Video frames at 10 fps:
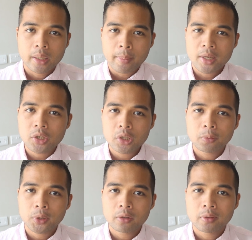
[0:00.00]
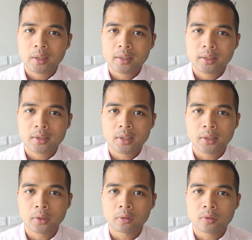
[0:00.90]
Imagine you were given a
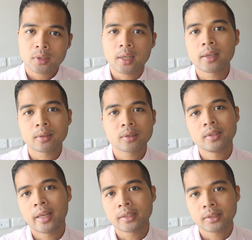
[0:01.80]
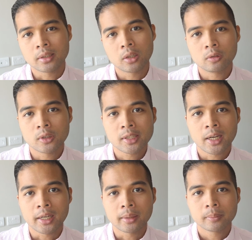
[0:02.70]
dataset of sales data over
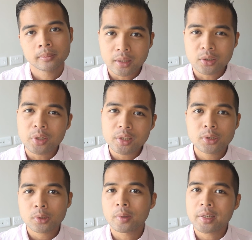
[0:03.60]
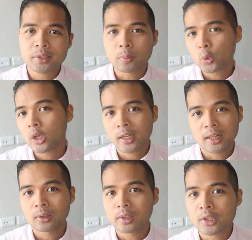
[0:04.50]
time, and you need to create some quick
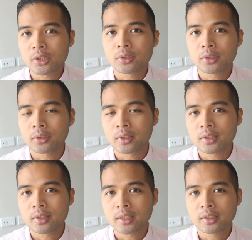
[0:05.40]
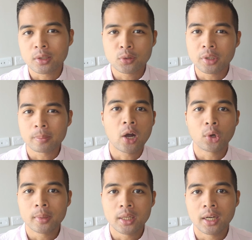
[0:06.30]
calculations on this data using
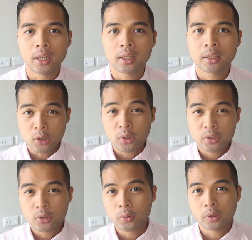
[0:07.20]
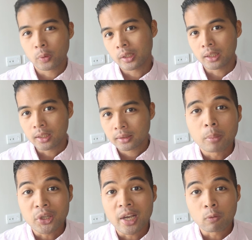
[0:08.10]
Power BI, and you need to do it quickly.
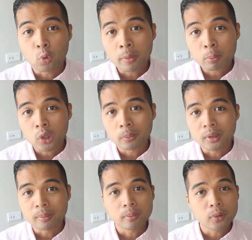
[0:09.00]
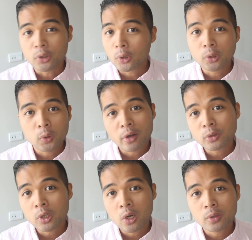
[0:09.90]
But you have one problem, you don't know how
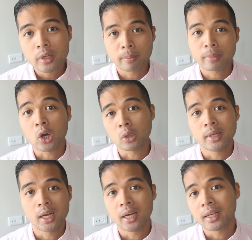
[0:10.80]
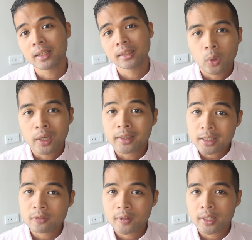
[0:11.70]
to code in Power BI. Well, in
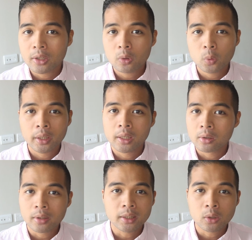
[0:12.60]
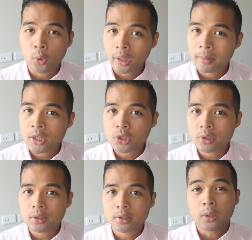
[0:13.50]
this video, we're gonna look at quick
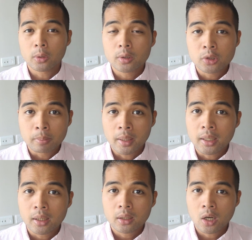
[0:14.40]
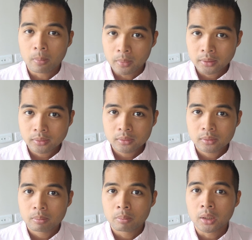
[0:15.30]
measures in order to make common
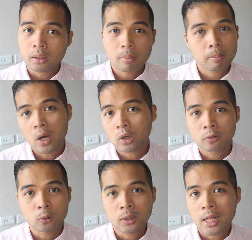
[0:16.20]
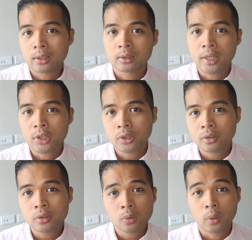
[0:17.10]
but powerful
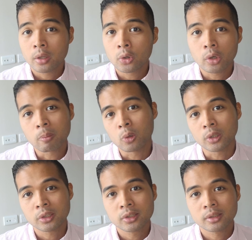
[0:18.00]
calculations with your reports.